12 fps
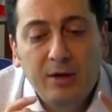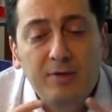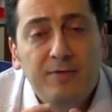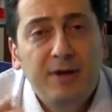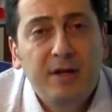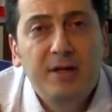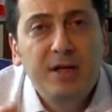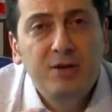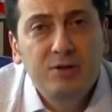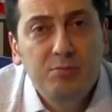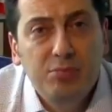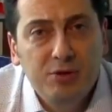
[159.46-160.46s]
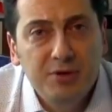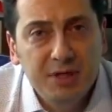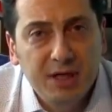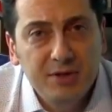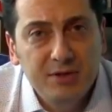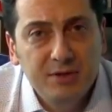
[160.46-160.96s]
The validation
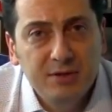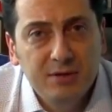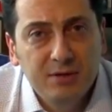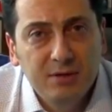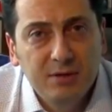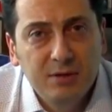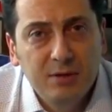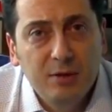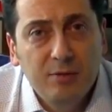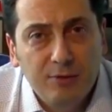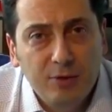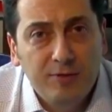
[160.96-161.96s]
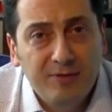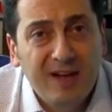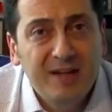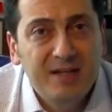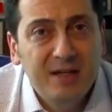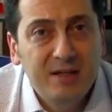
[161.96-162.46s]
process for
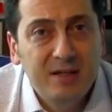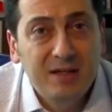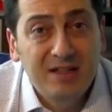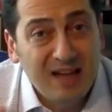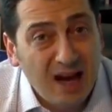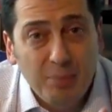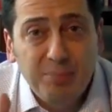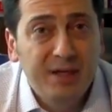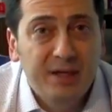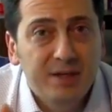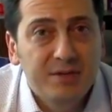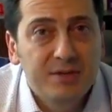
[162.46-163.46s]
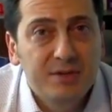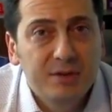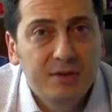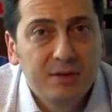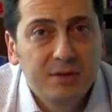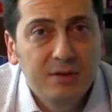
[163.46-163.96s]
validating the applicant
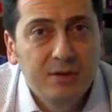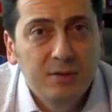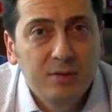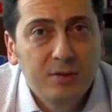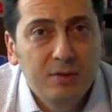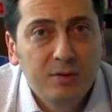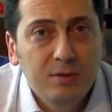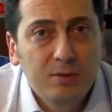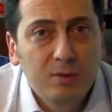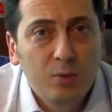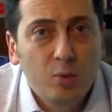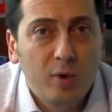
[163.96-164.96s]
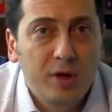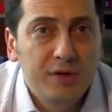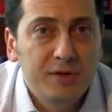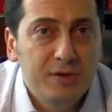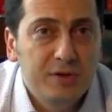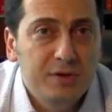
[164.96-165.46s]

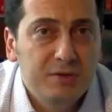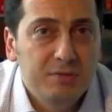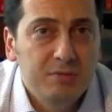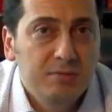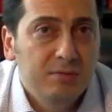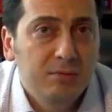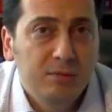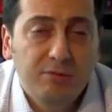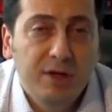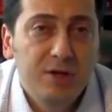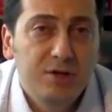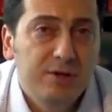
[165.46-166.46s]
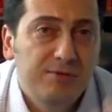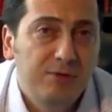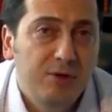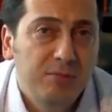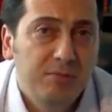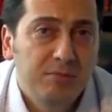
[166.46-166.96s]
was ranging
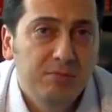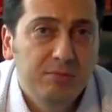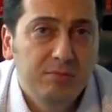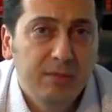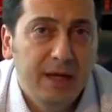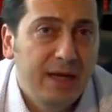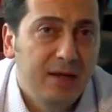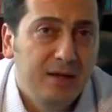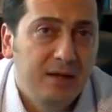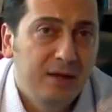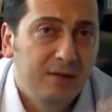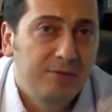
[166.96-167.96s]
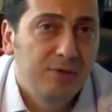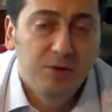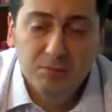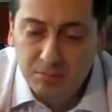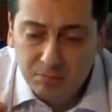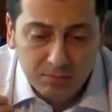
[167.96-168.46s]
from anything
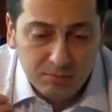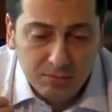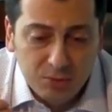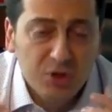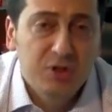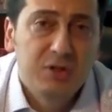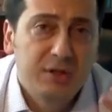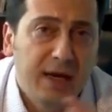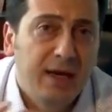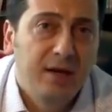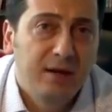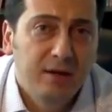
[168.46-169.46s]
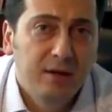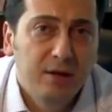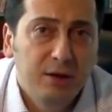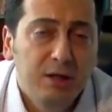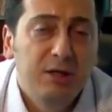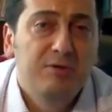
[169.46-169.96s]
from just, hey,
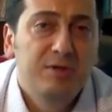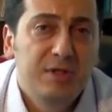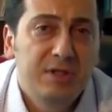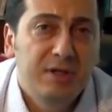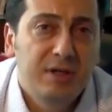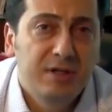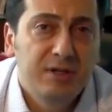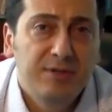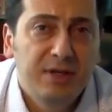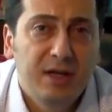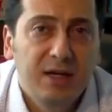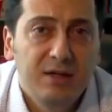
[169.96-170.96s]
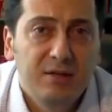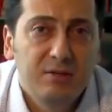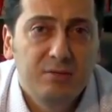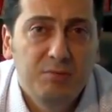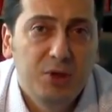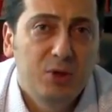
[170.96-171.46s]
here is the
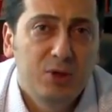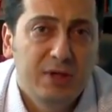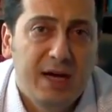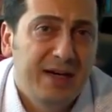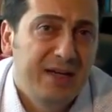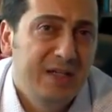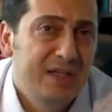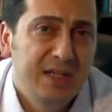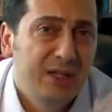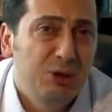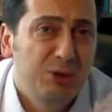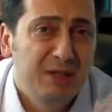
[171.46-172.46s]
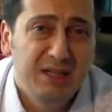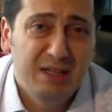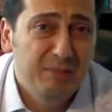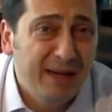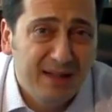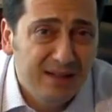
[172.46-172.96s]
certificate because I can send you an
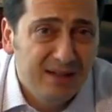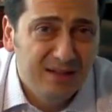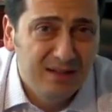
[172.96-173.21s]
email,